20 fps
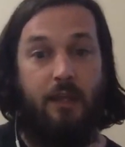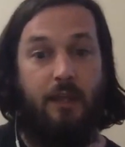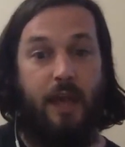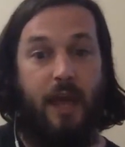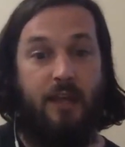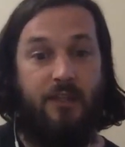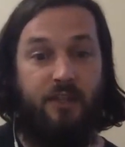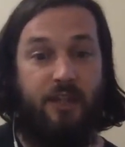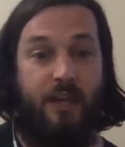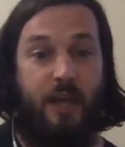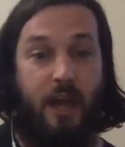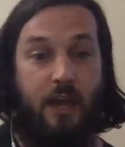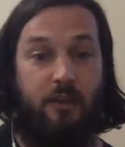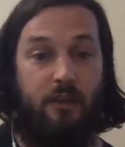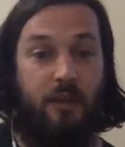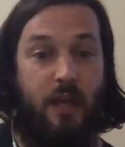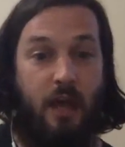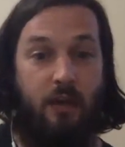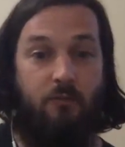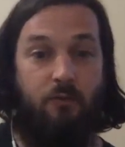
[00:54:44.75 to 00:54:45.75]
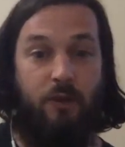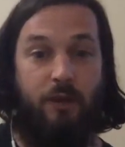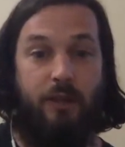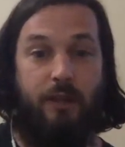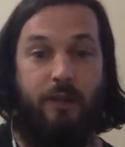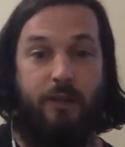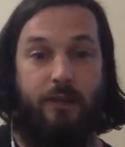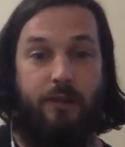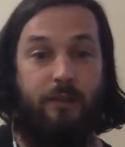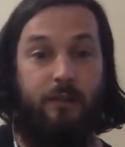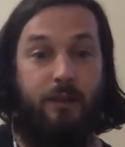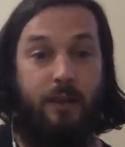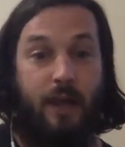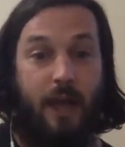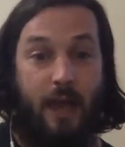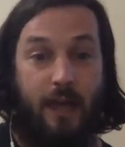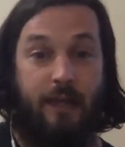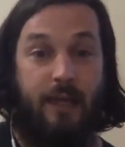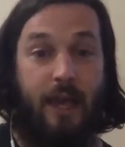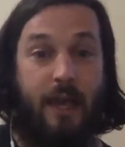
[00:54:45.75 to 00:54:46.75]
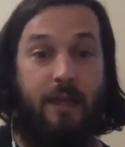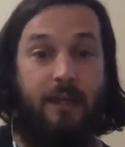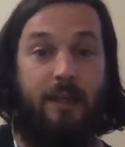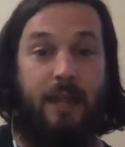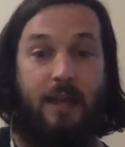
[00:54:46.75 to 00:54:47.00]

actually I'd really again